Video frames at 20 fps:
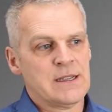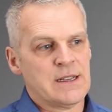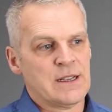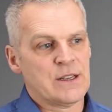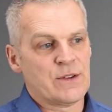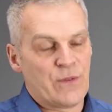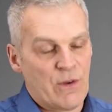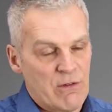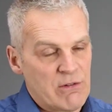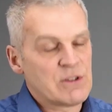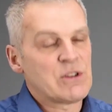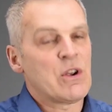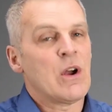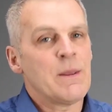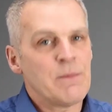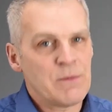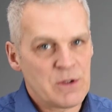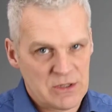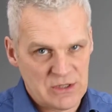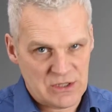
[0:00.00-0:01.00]
as far as
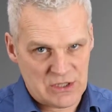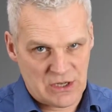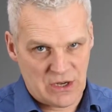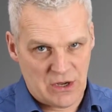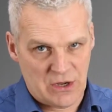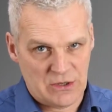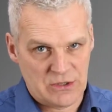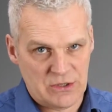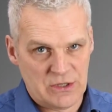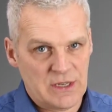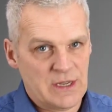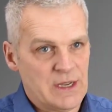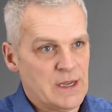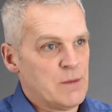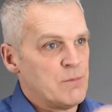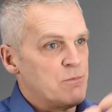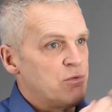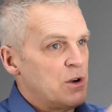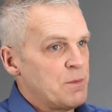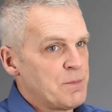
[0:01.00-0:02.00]
I'm concerned,
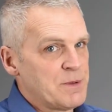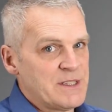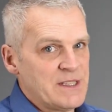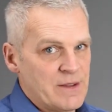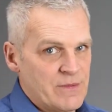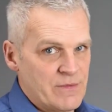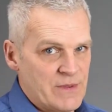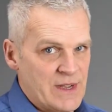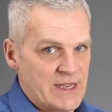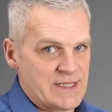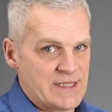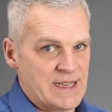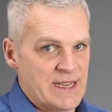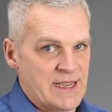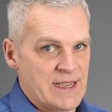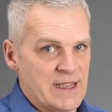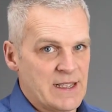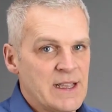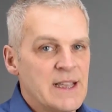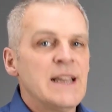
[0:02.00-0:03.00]
in property
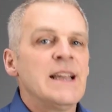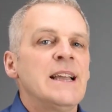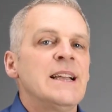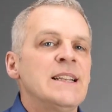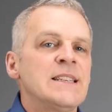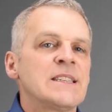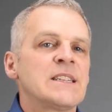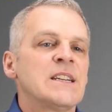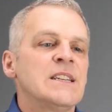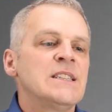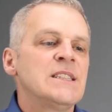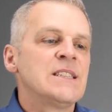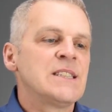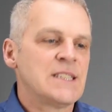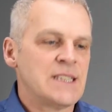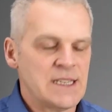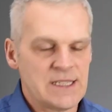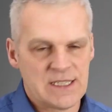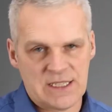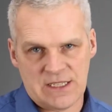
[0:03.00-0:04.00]
investing is
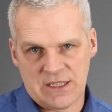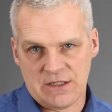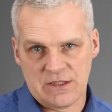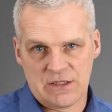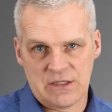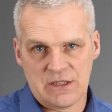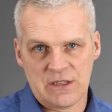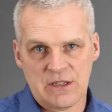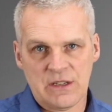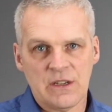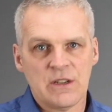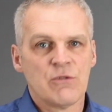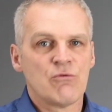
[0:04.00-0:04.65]
consistent,